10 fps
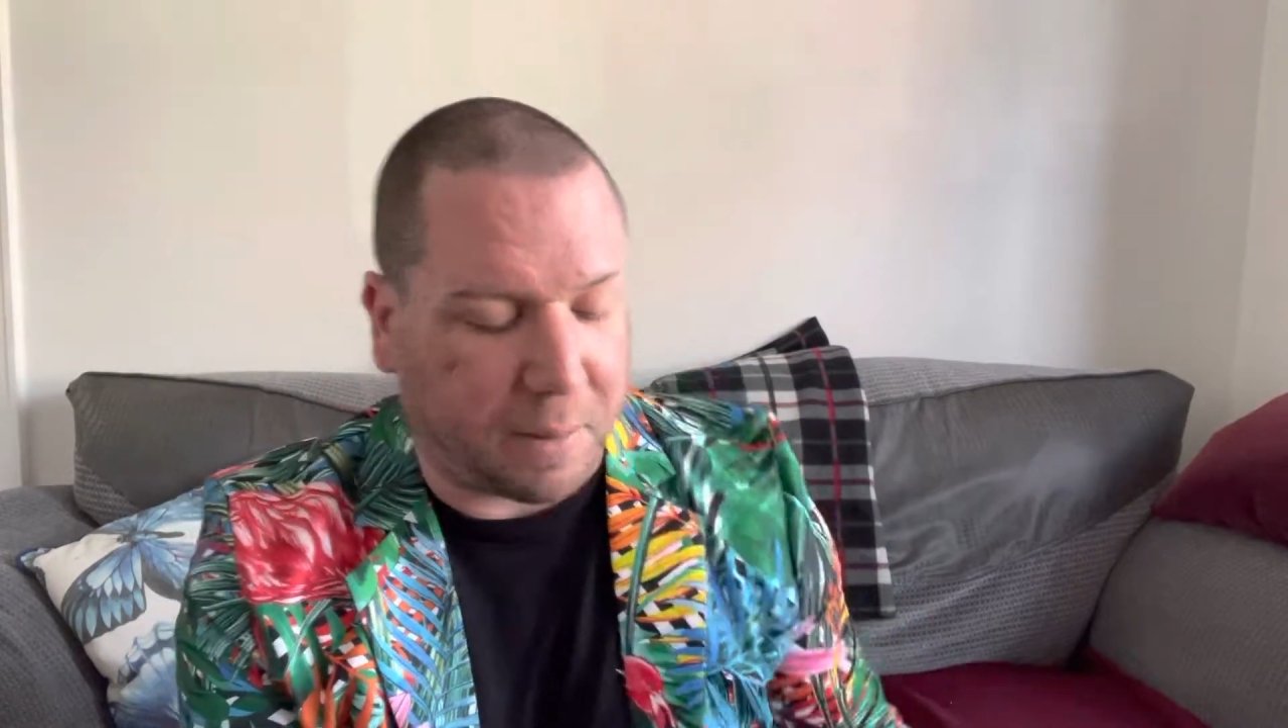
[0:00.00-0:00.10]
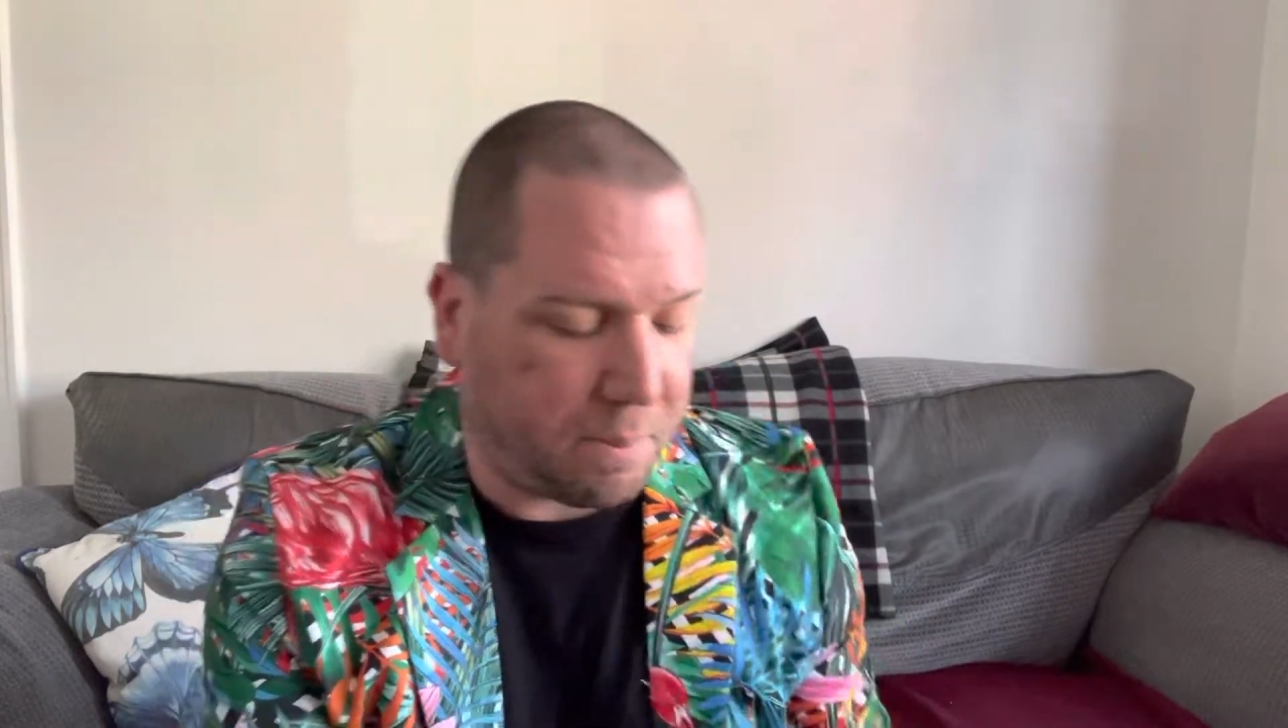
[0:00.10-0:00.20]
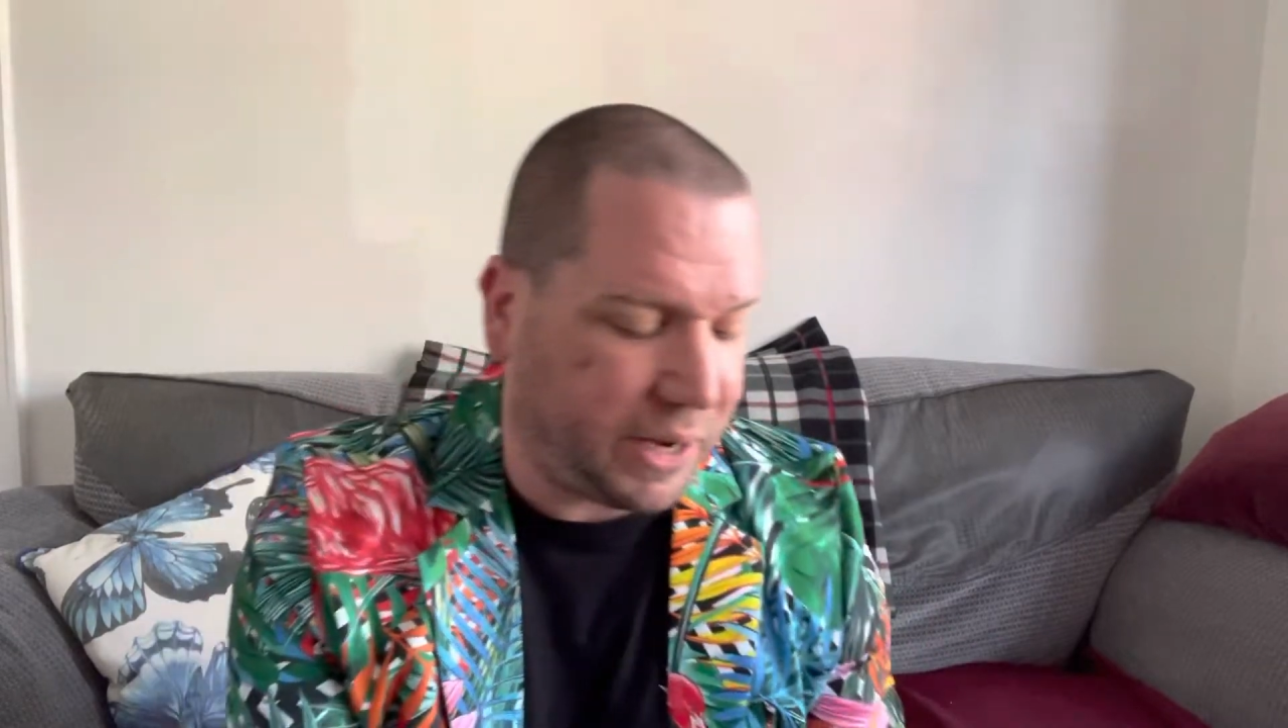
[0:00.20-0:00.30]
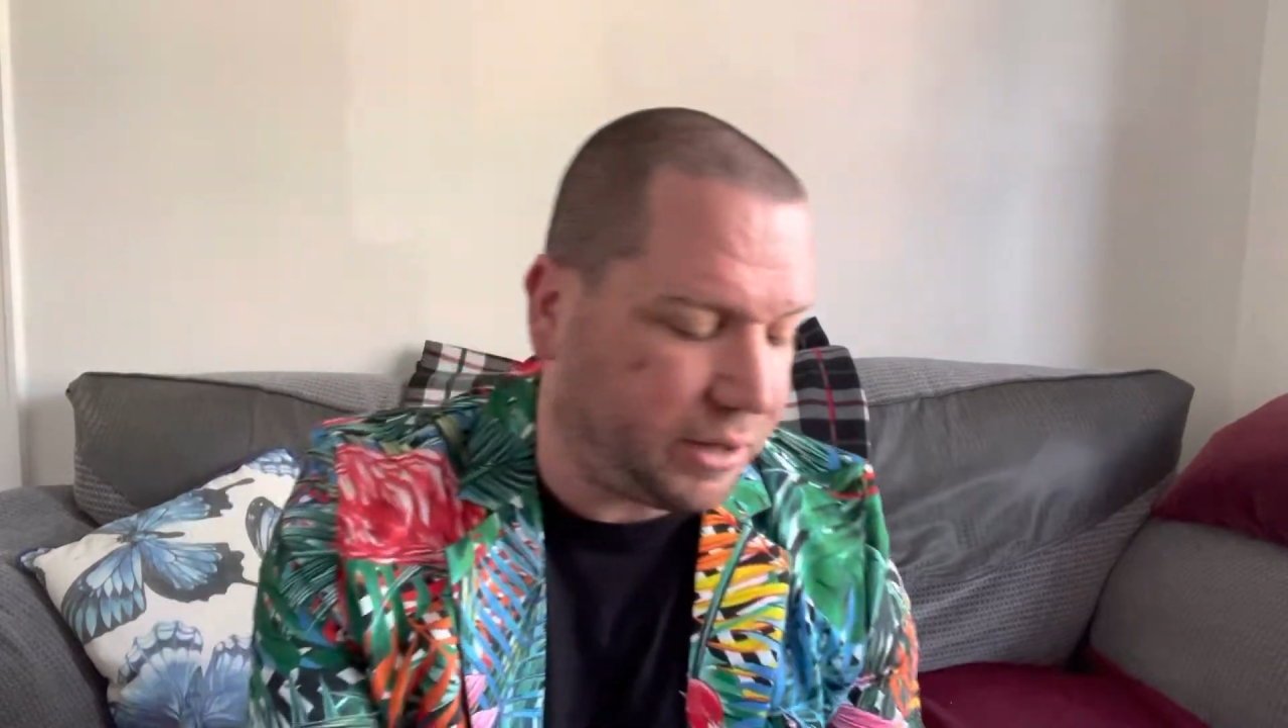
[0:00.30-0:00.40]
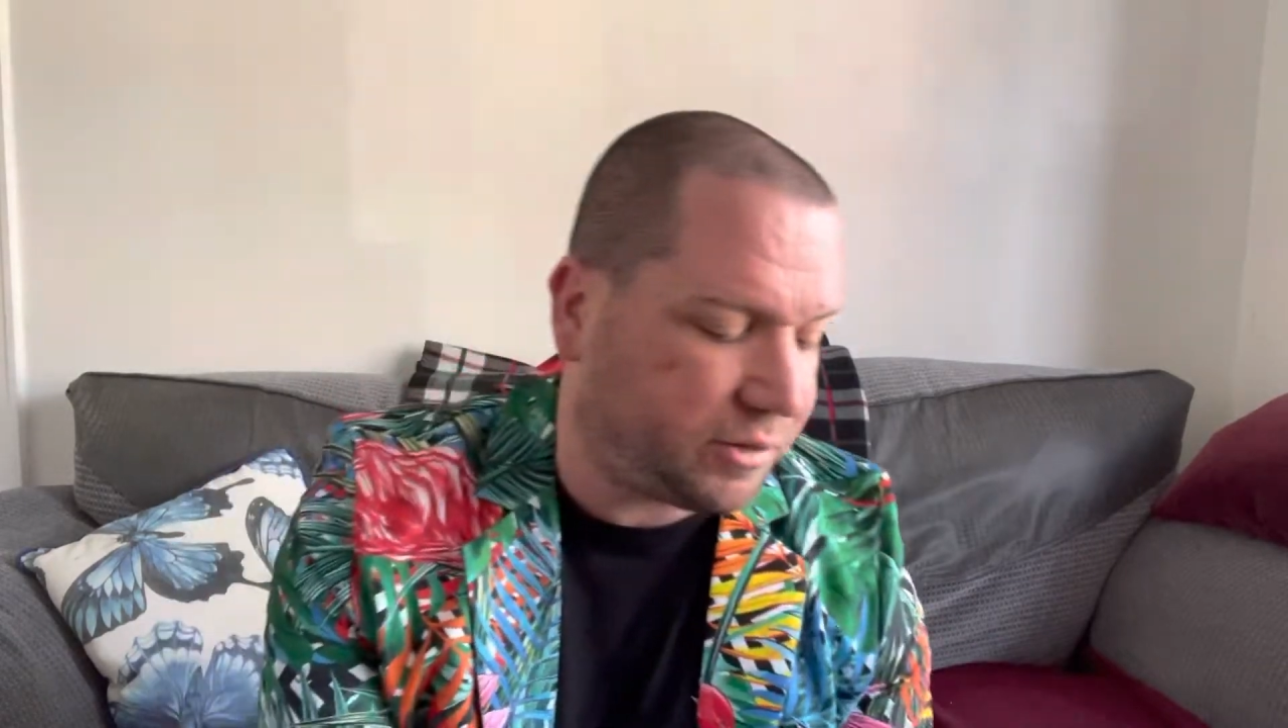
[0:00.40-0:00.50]

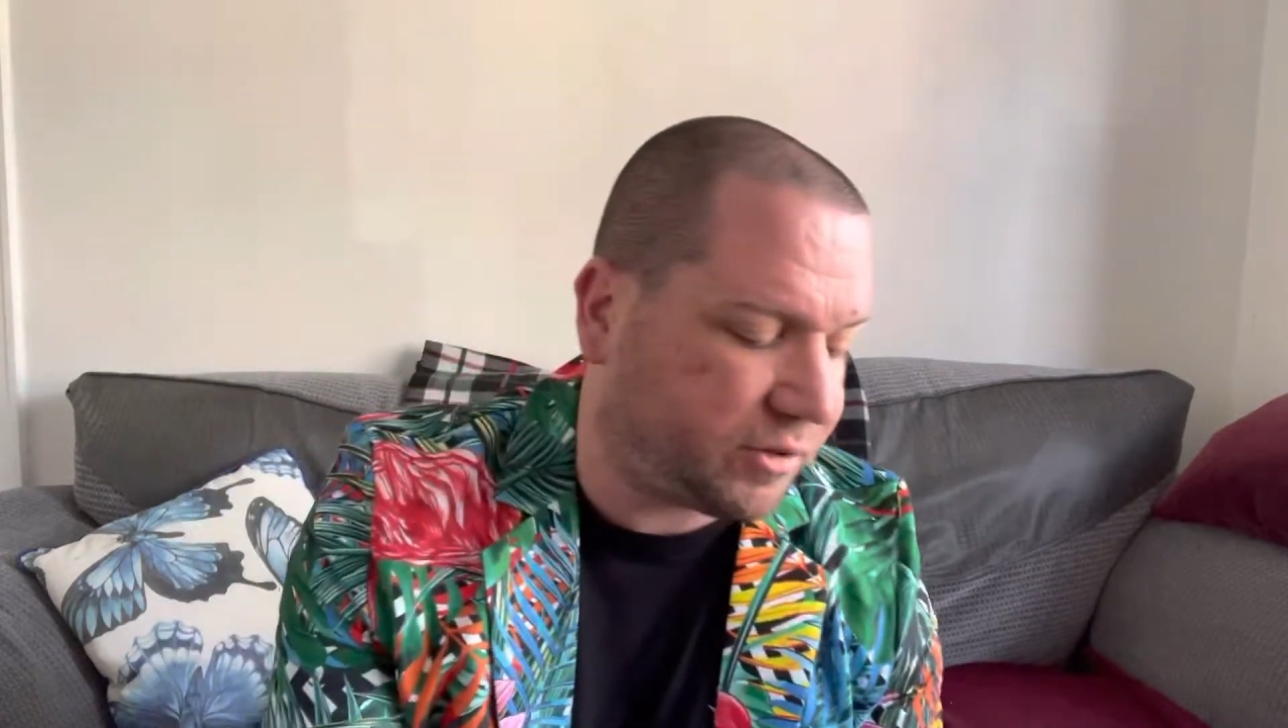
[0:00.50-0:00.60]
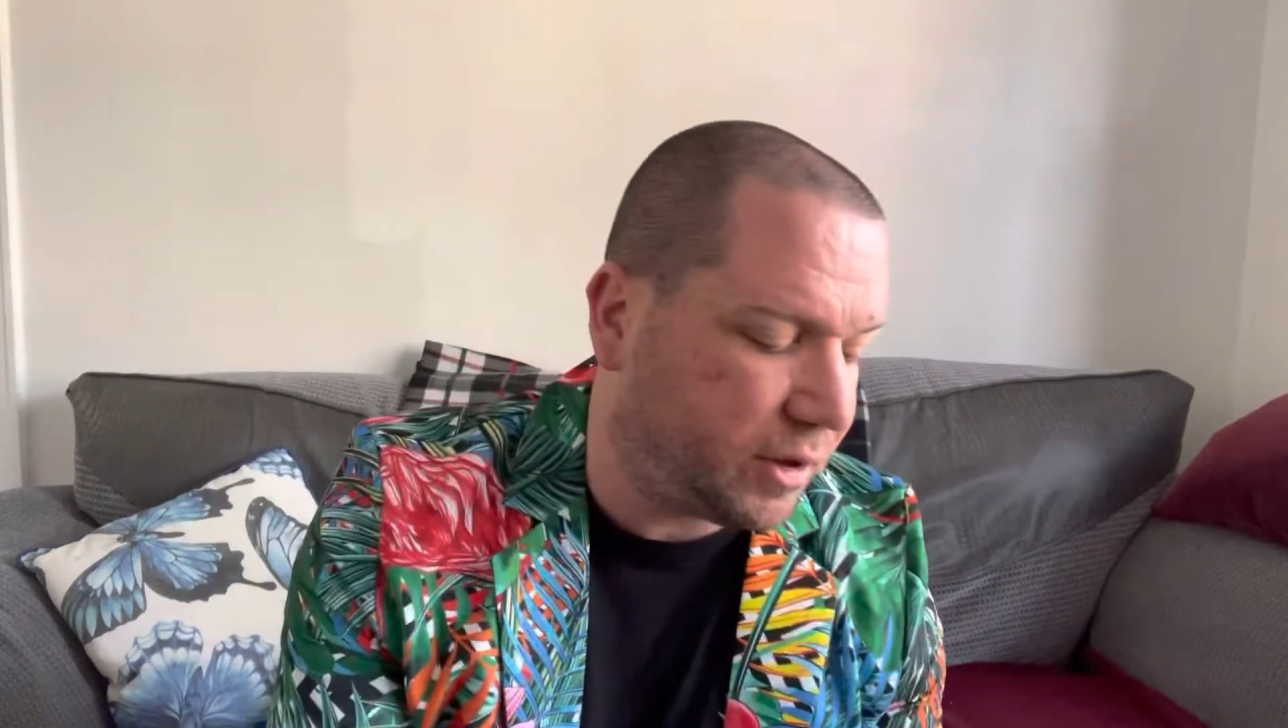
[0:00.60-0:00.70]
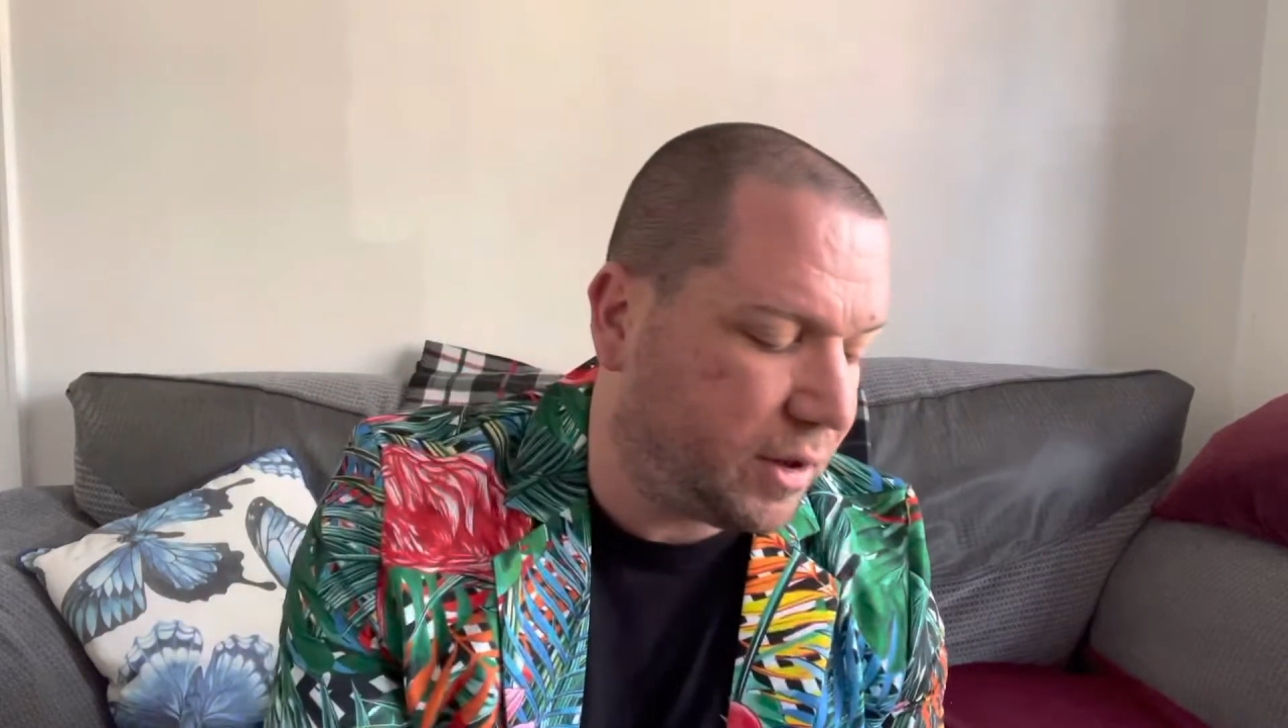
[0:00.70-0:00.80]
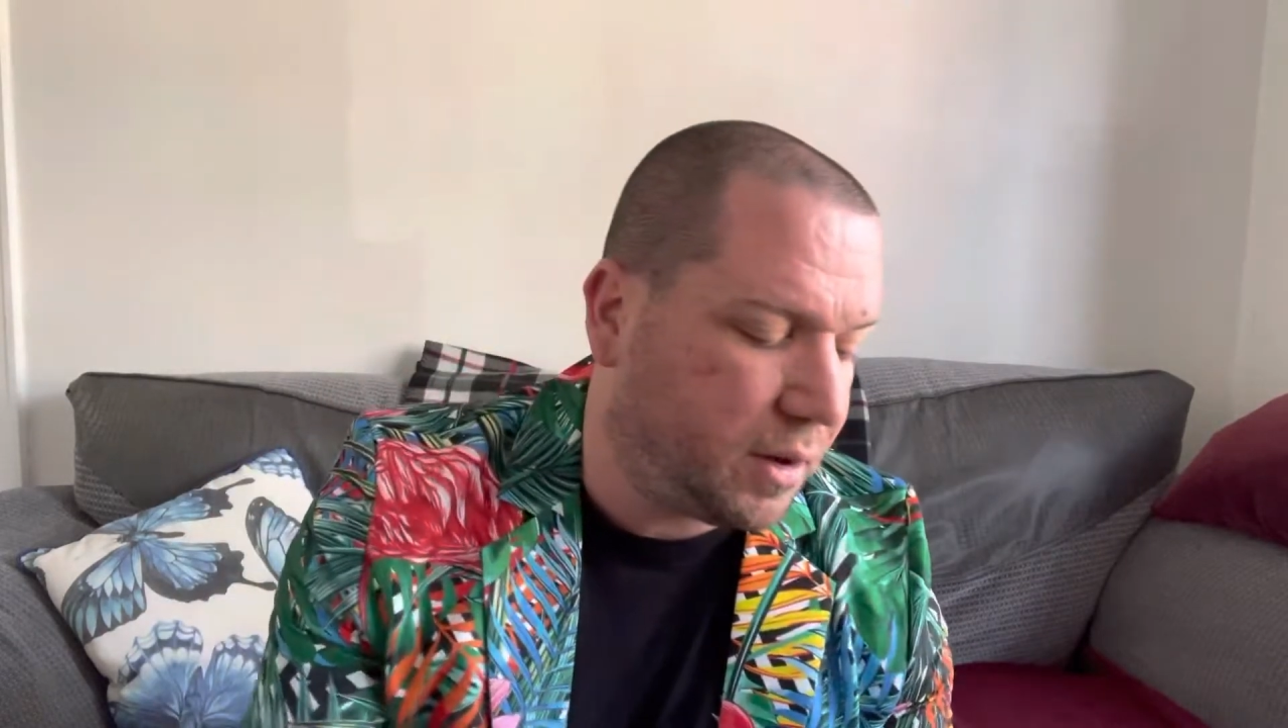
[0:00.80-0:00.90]
minute.